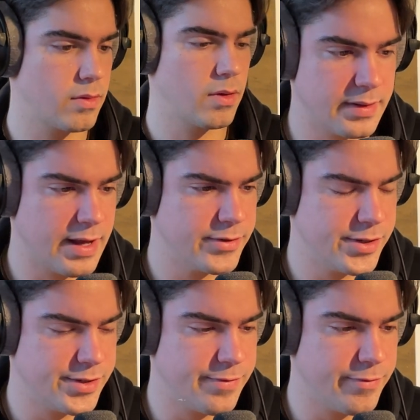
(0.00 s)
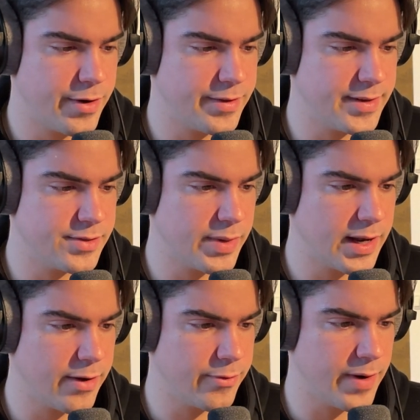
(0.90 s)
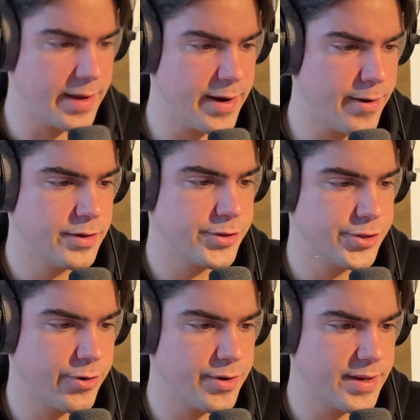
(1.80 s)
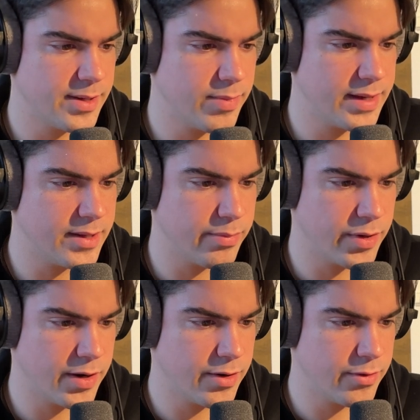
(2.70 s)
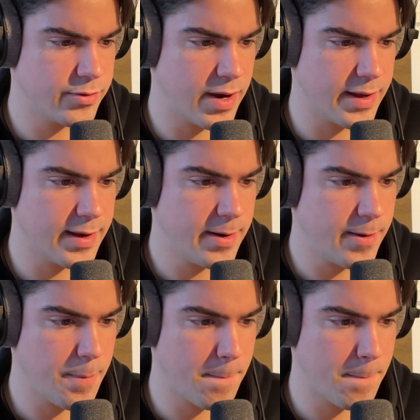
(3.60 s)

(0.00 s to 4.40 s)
Now just invert this middle note right here, shorten it a bit and put a note right here.